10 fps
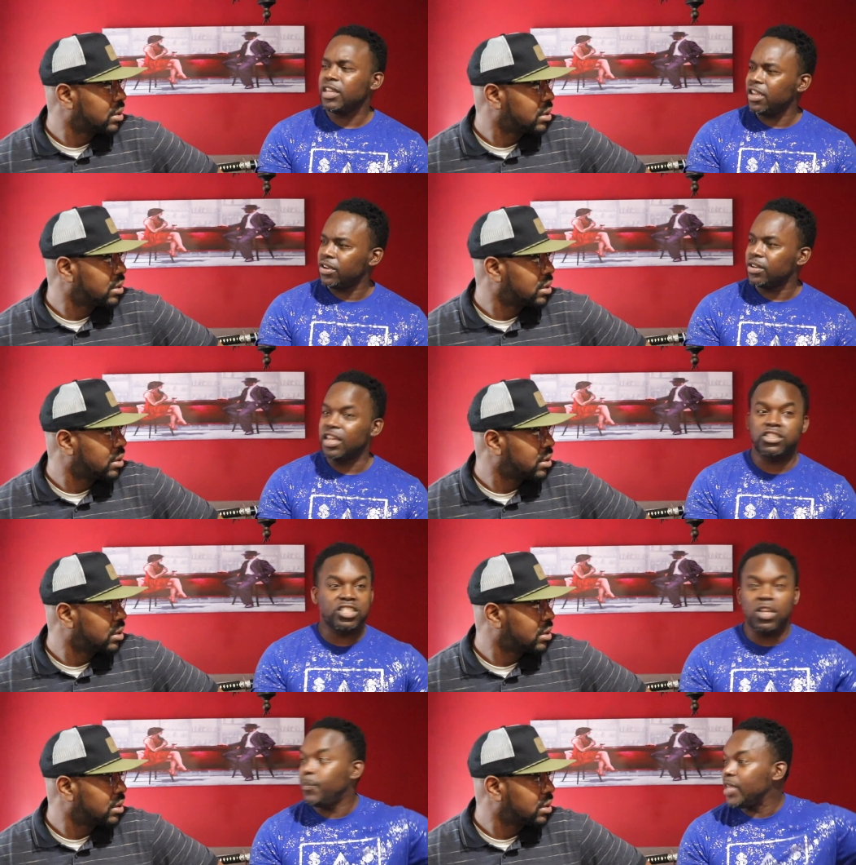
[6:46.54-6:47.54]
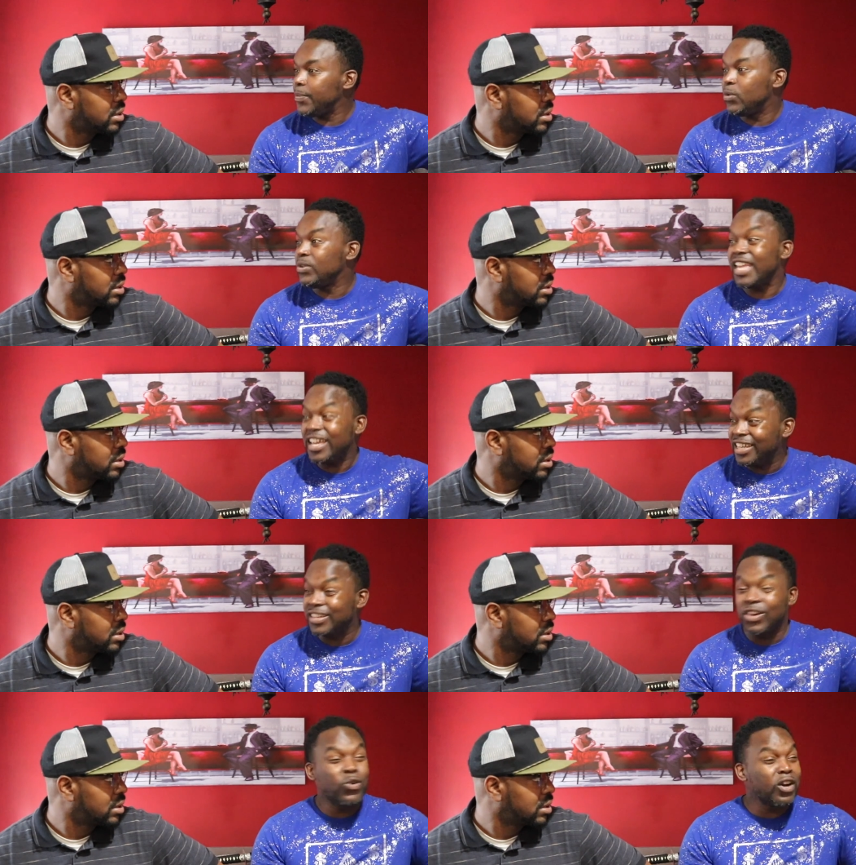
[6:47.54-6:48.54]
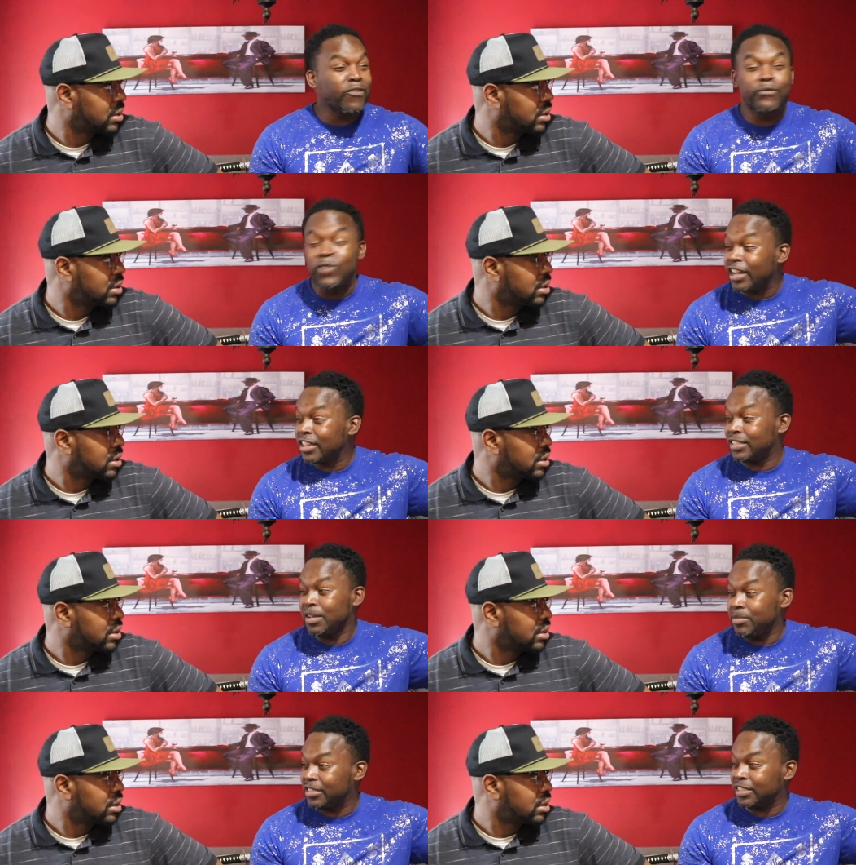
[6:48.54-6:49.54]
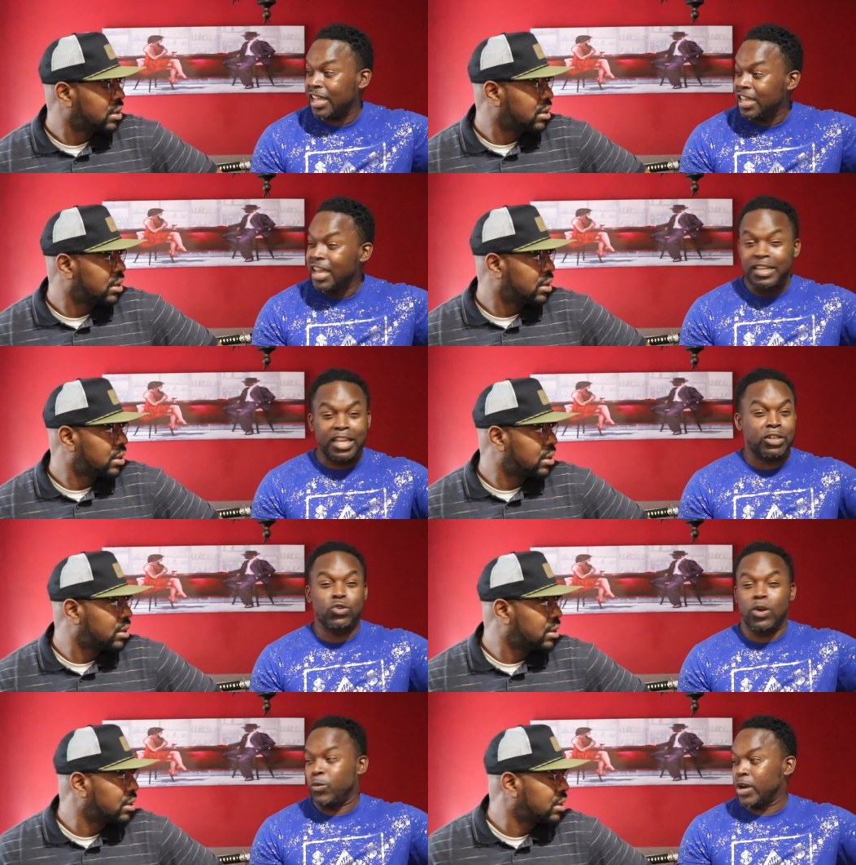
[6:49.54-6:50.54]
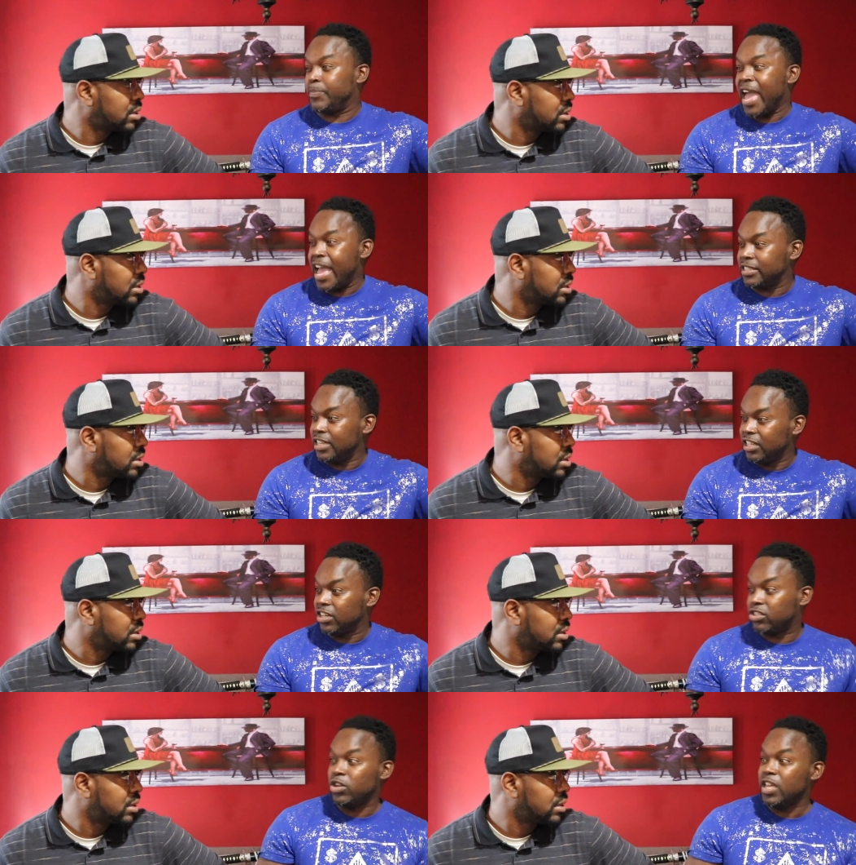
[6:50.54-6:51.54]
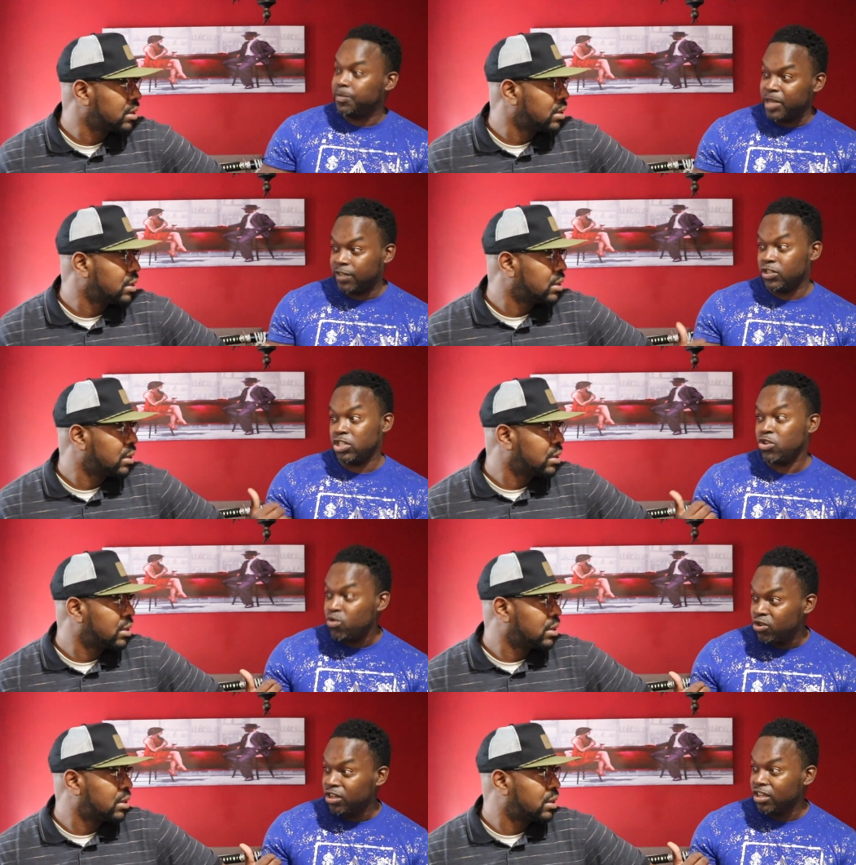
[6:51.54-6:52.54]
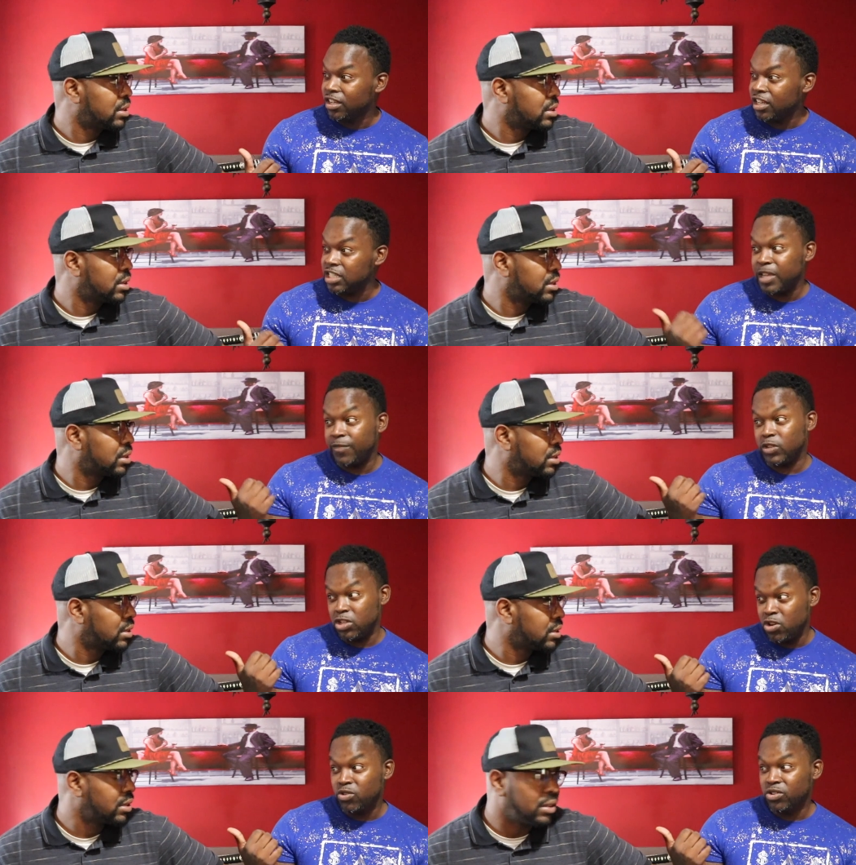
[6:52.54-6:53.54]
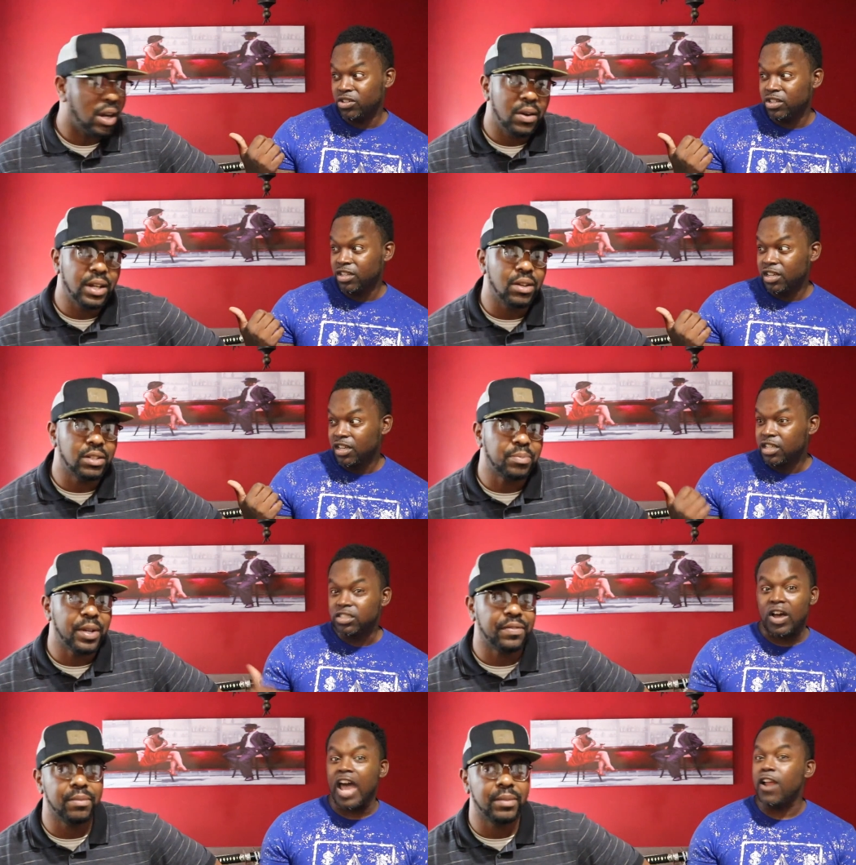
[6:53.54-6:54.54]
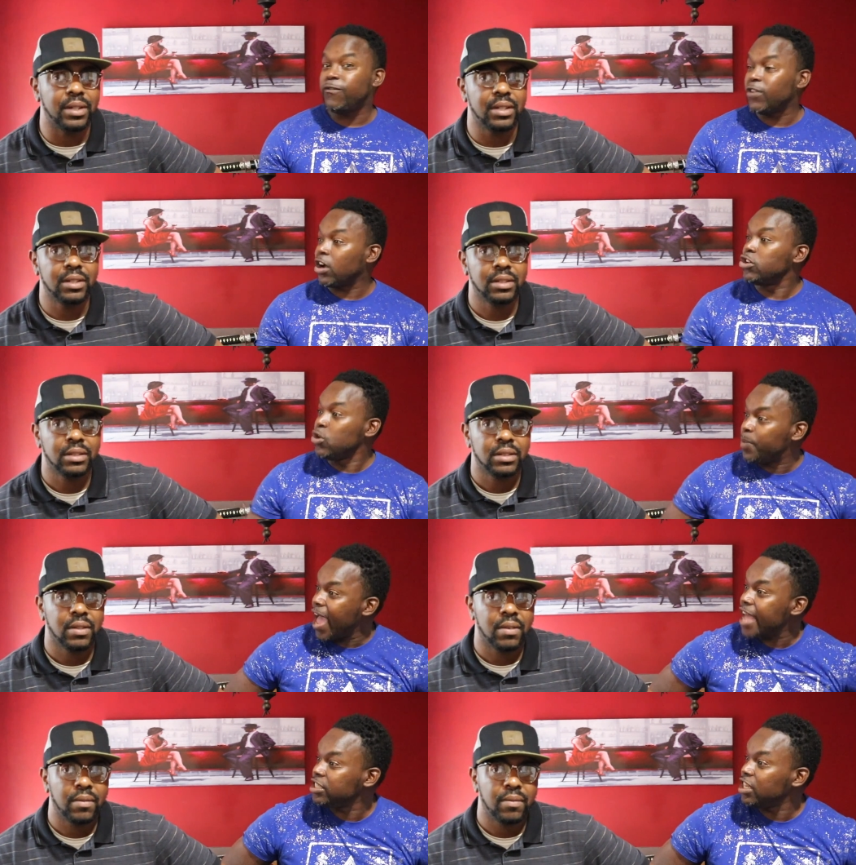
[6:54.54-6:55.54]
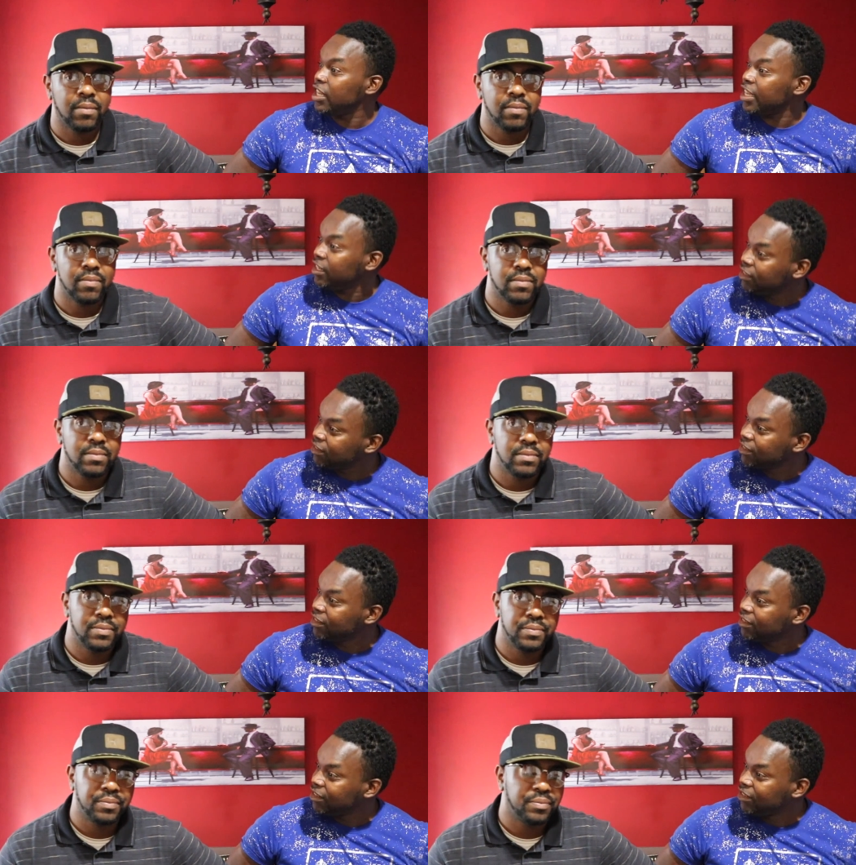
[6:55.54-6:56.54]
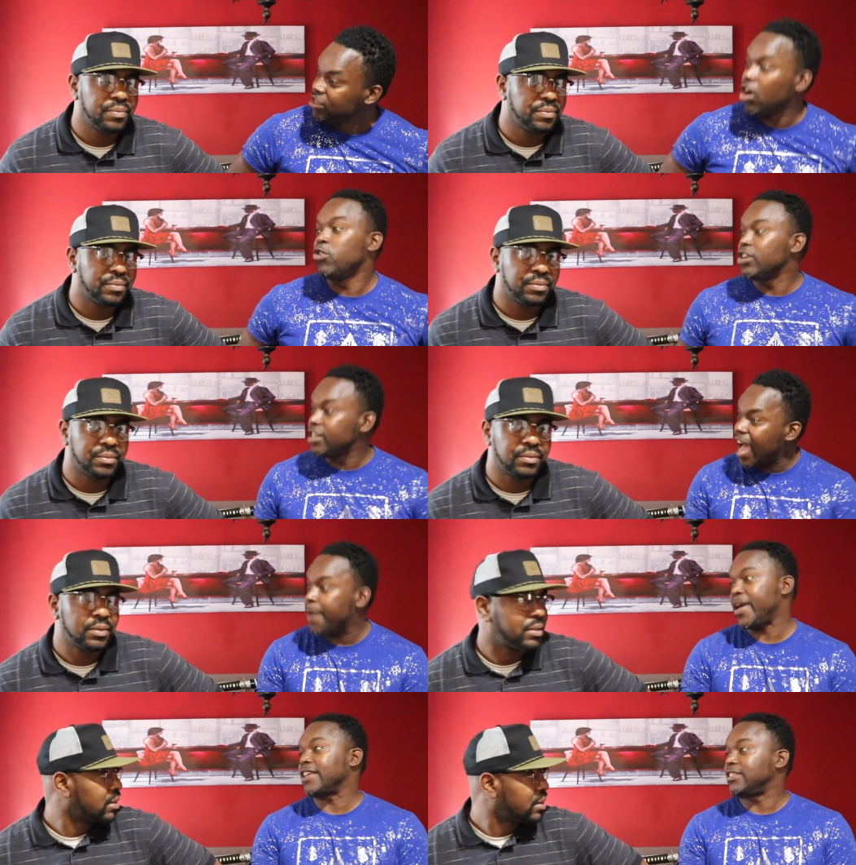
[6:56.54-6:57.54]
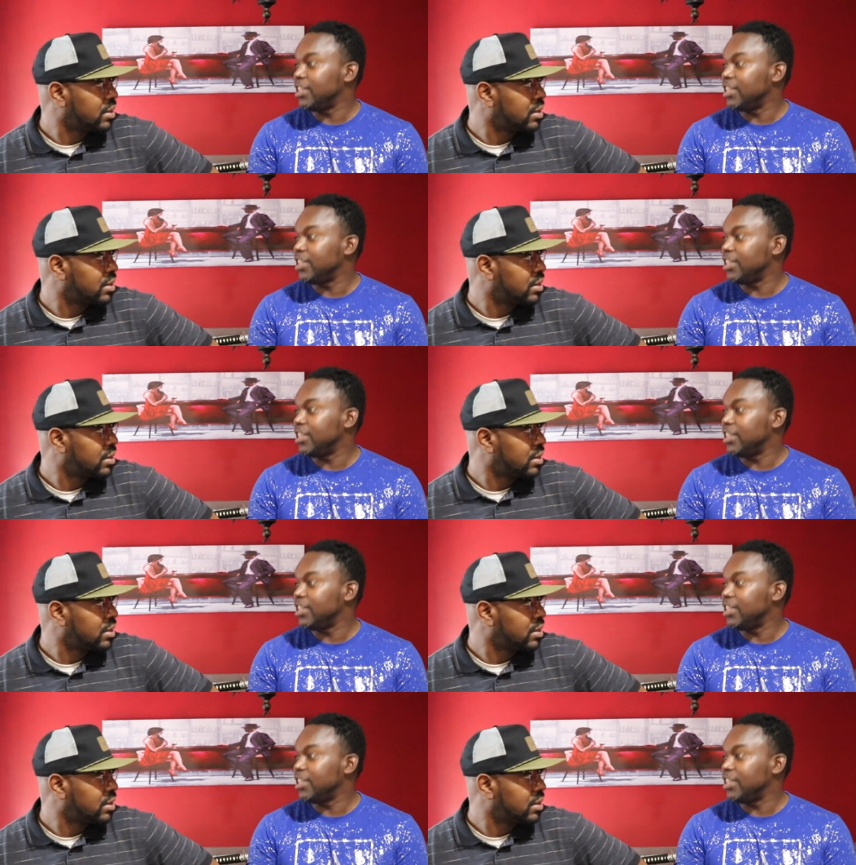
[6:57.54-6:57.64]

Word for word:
Speaker 1: here. It's still people kneeling. Who the fuck is him to say that we're past kneeling? So he speaks for you? He speaks for you? No, he don't speak. So how the fuck are you past kneeling? No, you're not past